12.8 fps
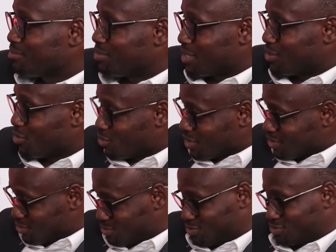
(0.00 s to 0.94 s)
but I don't
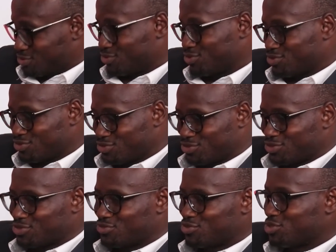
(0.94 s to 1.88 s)
want to
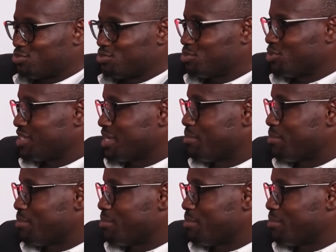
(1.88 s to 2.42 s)
confuse people with